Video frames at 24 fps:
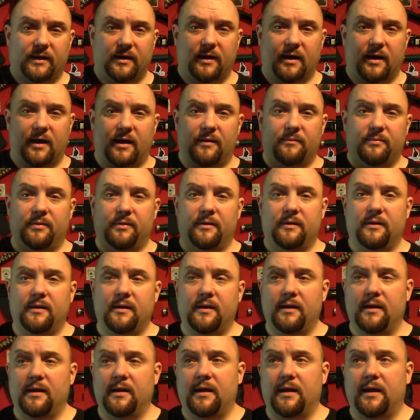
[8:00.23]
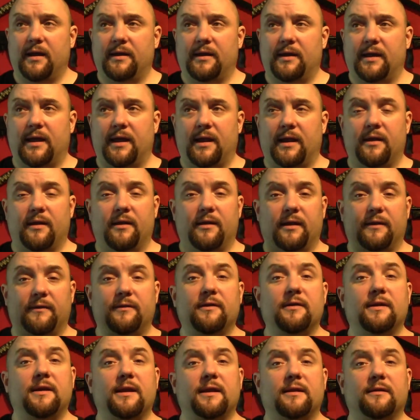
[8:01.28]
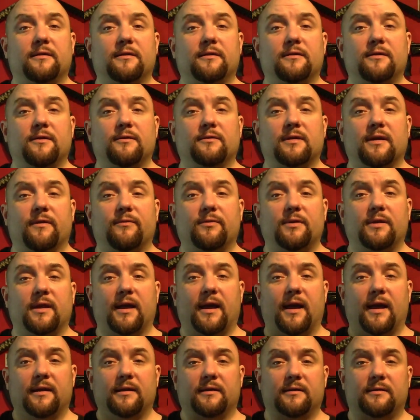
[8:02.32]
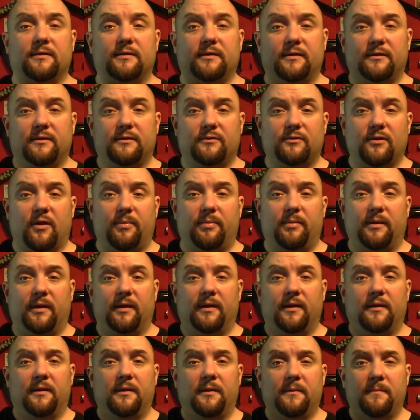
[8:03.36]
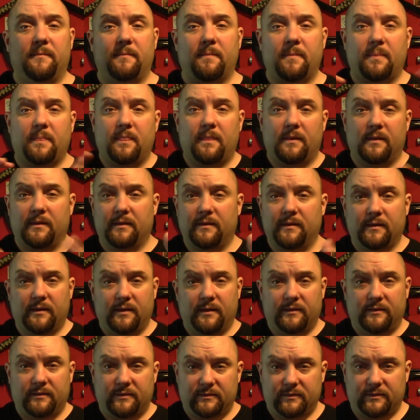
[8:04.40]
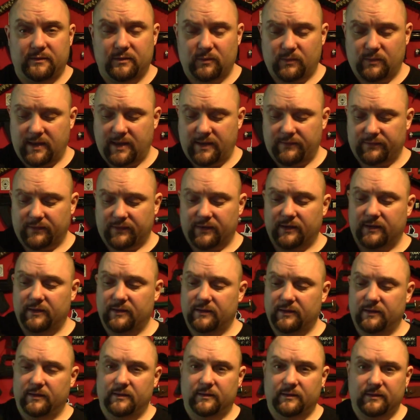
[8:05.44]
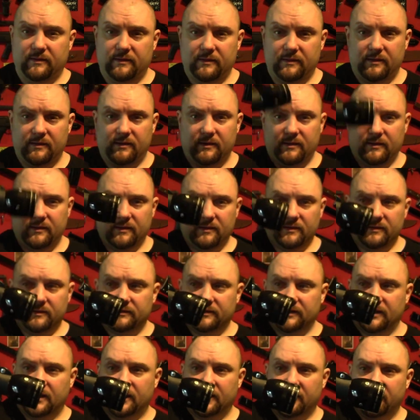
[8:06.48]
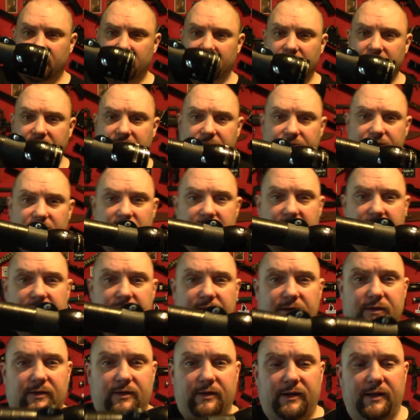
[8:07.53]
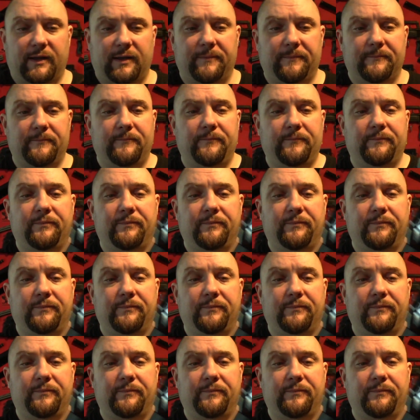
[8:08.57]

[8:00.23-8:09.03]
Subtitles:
it up, and then if you needed to do something with your hands, you can just drop it and do whatever. So yeah, I like having a lanyard on it.